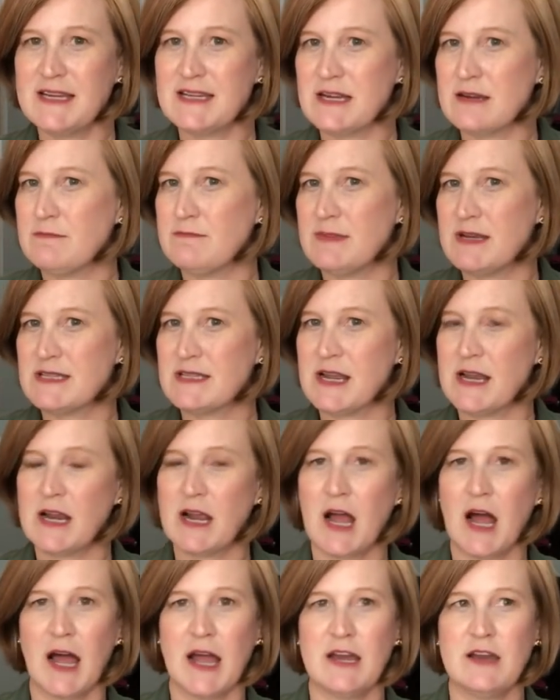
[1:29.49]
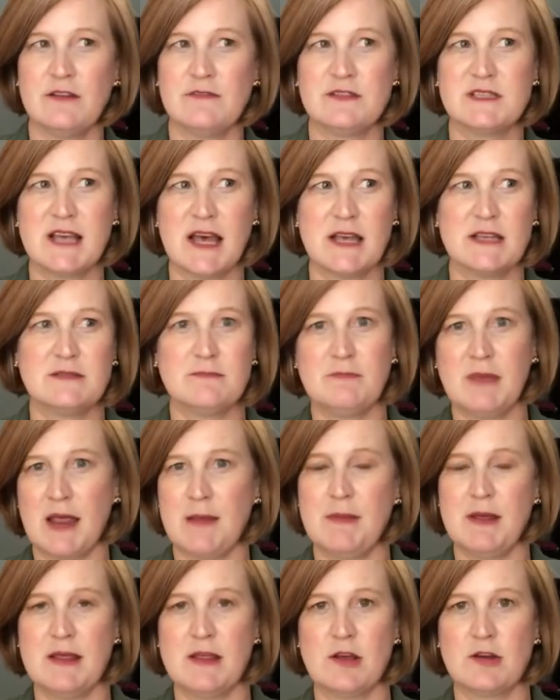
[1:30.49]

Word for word: didn't miss it kind of says maybe